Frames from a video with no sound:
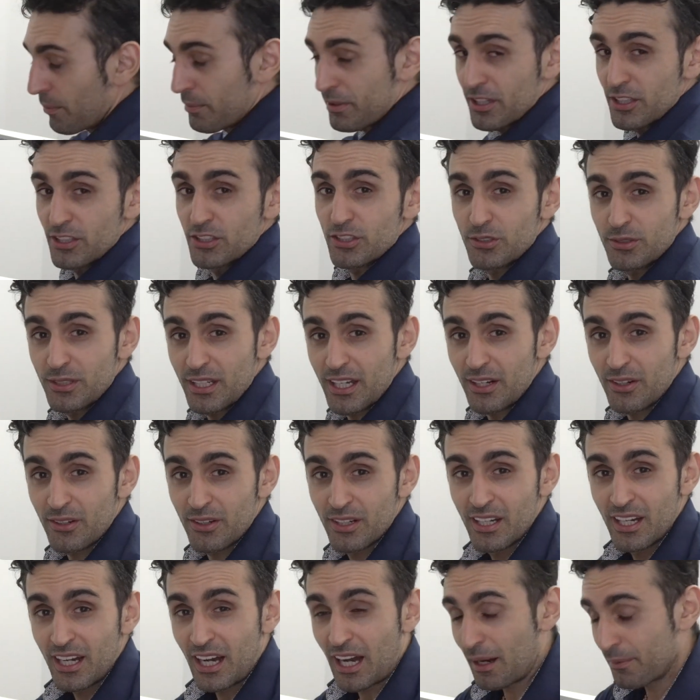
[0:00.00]
I'm gonna do now,
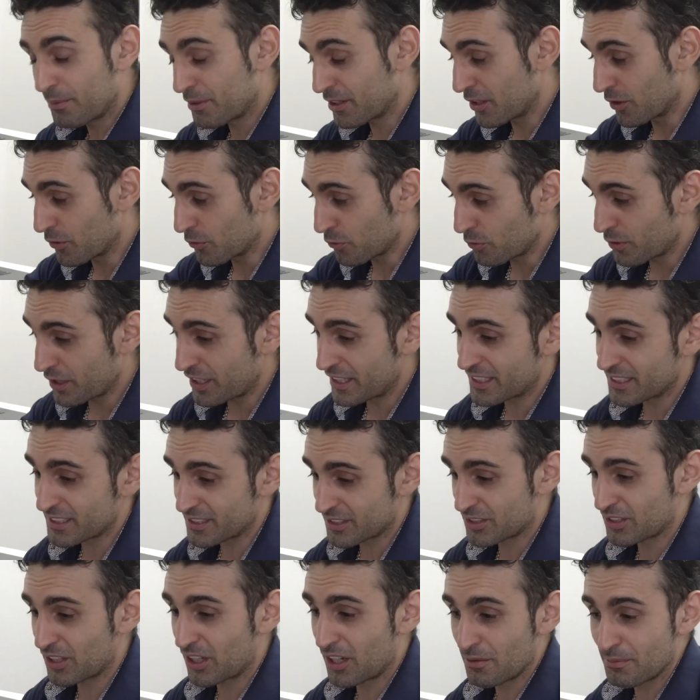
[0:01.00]
I'm gonna
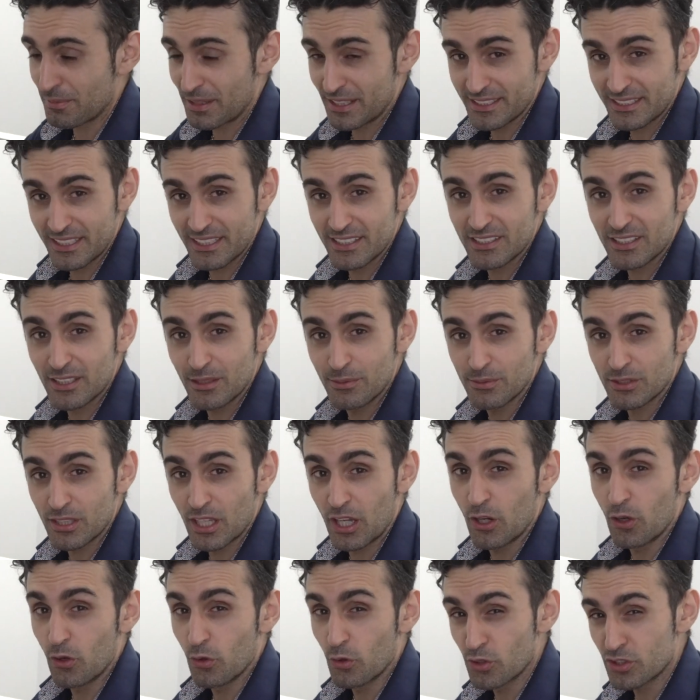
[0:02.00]
restart my systems
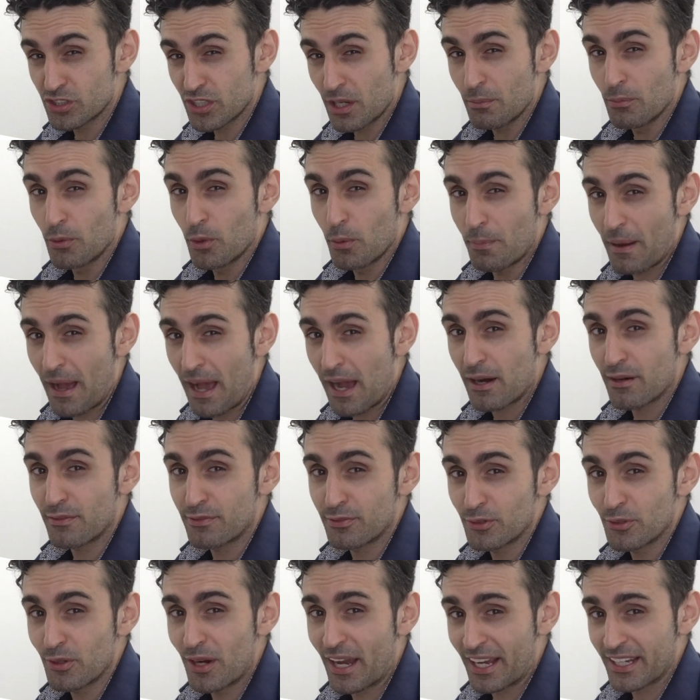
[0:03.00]
and launch a more powerful